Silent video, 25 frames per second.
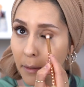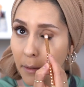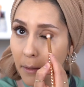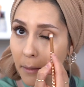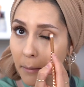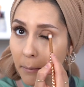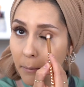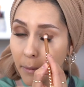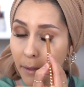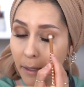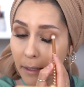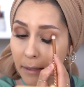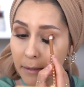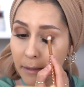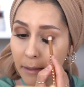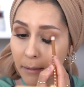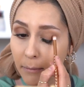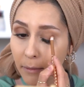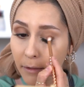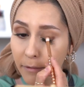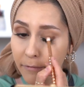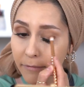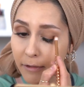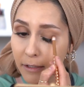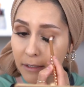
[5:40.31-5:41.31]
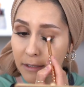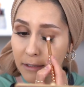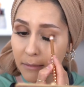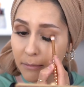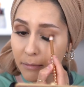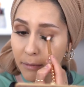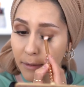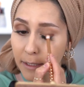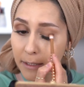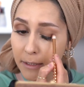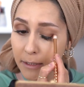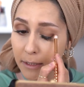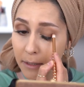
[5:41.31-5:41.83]
impacting my first
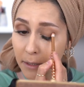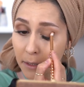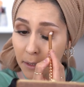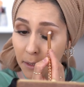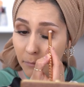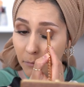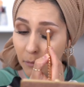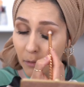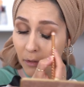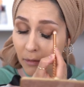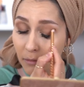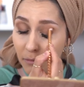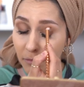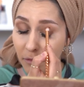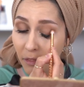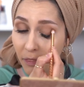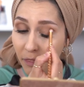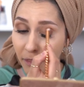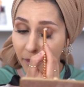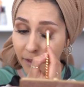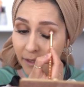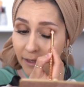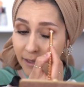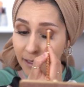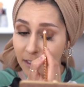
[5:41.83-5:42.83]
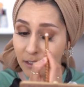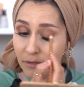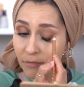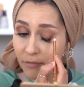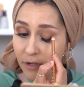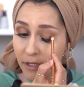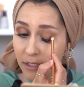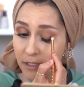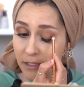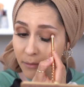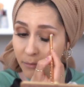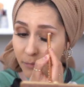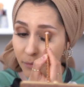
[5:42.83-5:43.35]
impression? Well, the thing is,
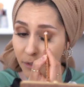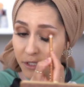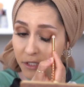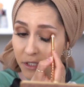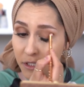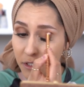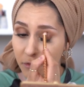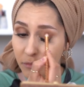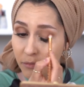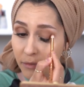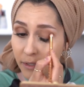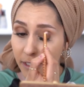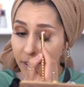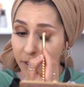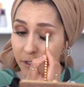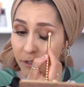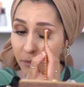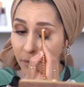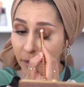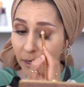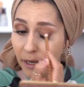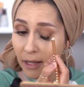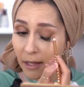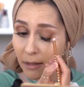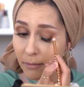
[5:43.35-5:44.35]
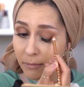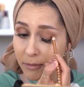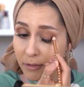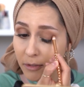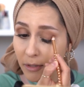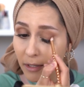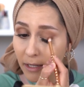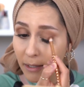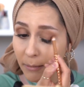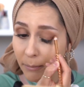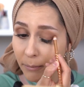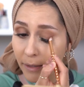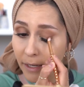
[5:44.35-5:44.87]
first impressions really do help. So
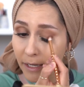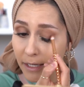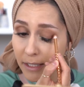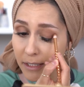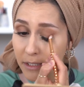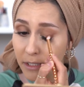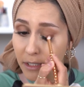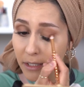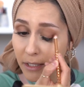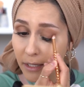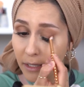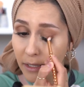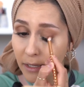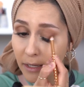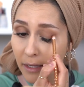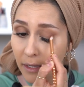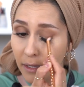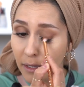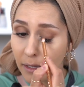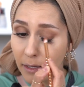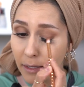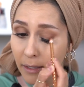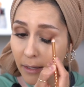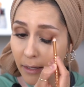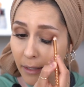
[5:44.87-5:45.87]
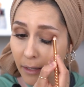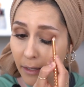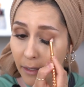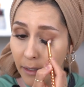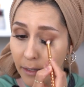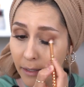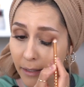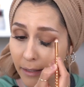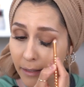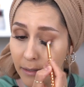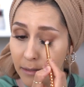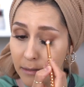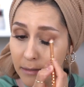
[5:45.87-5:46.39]
like packaging
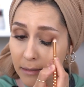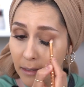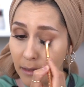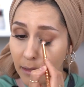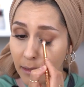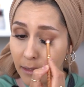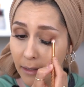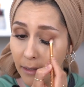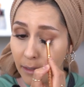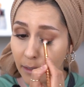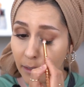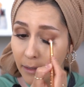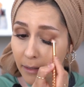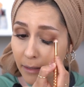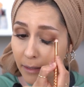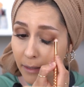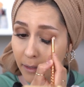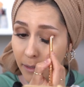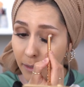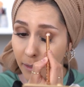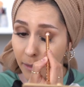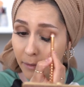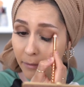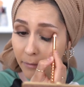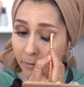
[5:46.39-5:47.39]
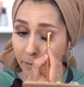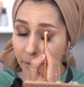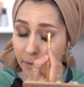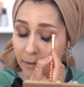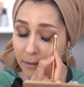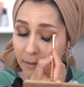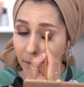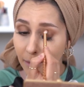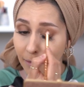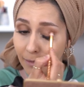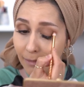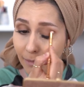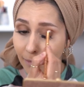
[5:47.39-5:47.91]
is a thing, you know,
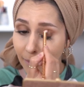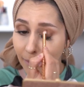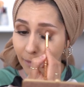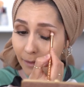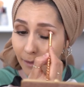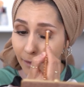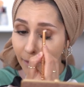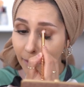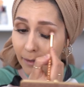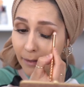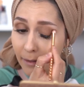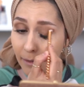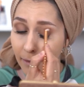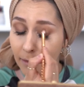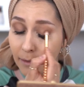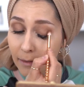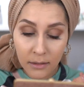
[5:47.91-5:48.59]
it's a thing.